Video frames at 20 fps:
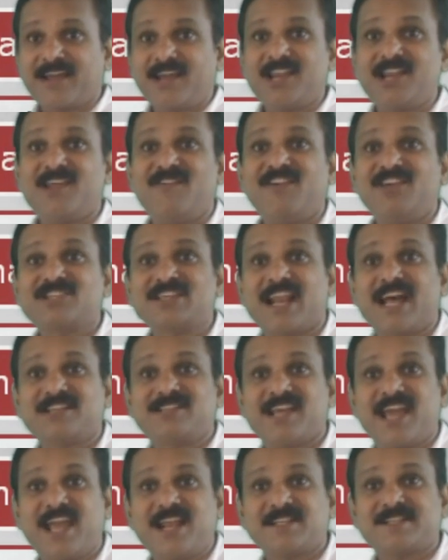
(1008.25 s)
individual
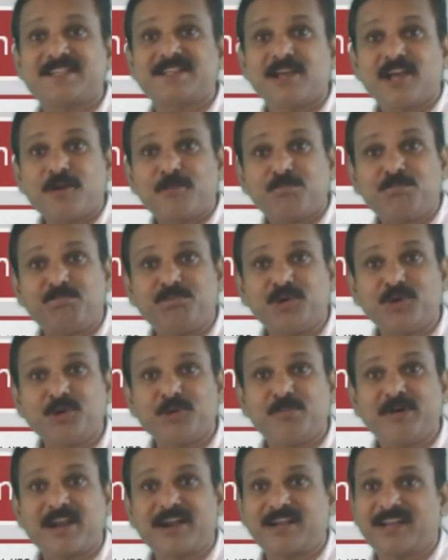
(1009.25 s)
attains
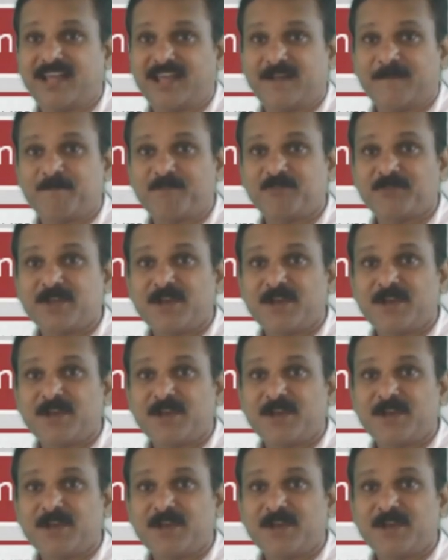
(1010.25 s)
puberty.